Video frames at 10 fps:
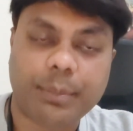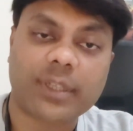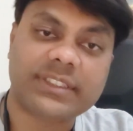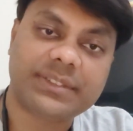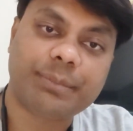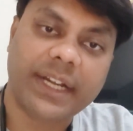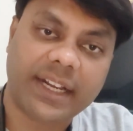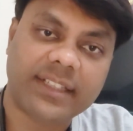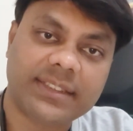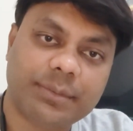process
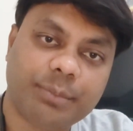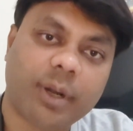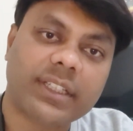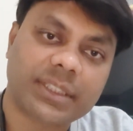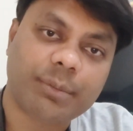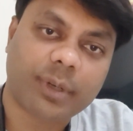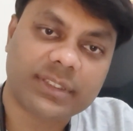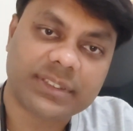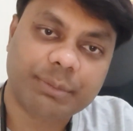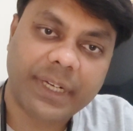matrix, production
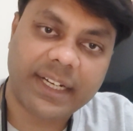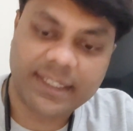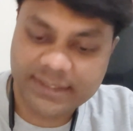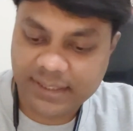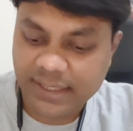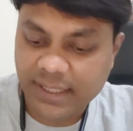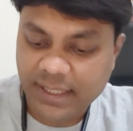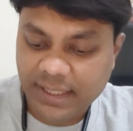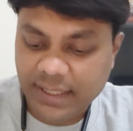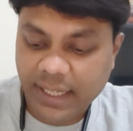process matrix,
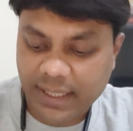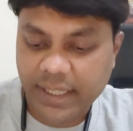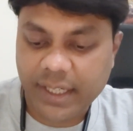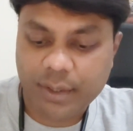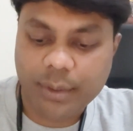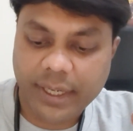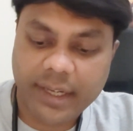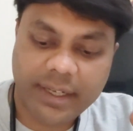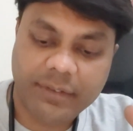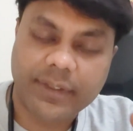that I need to
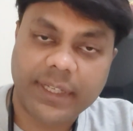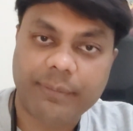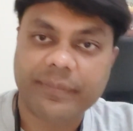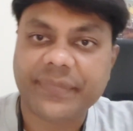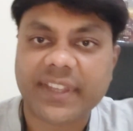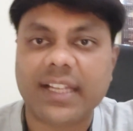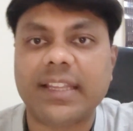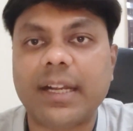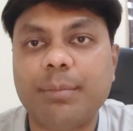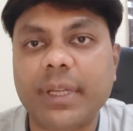identify.
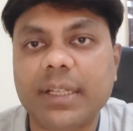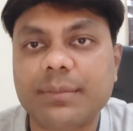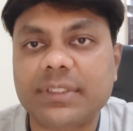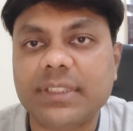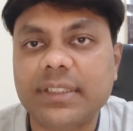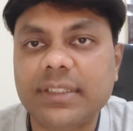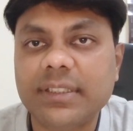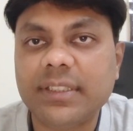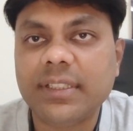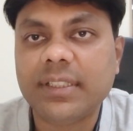That becomes the
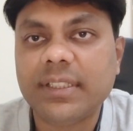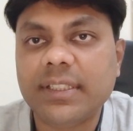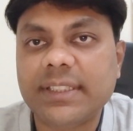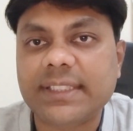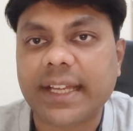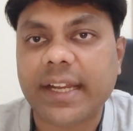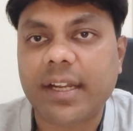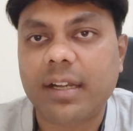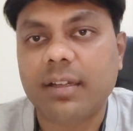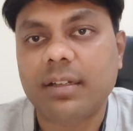
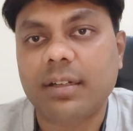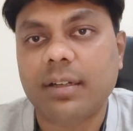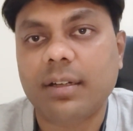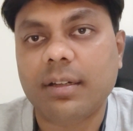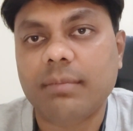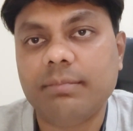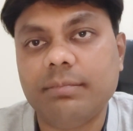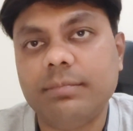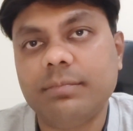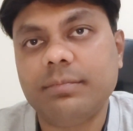second
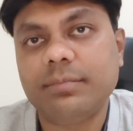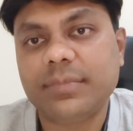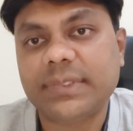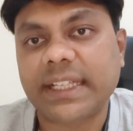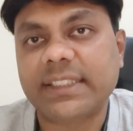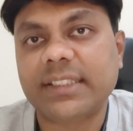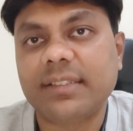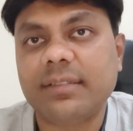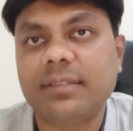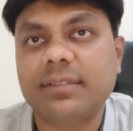
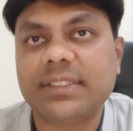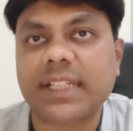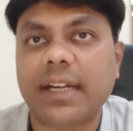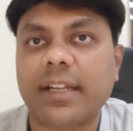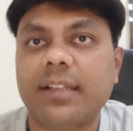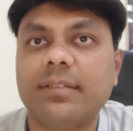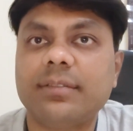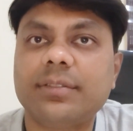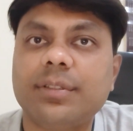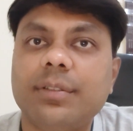section starting.
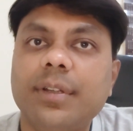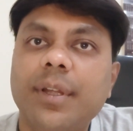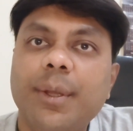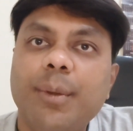So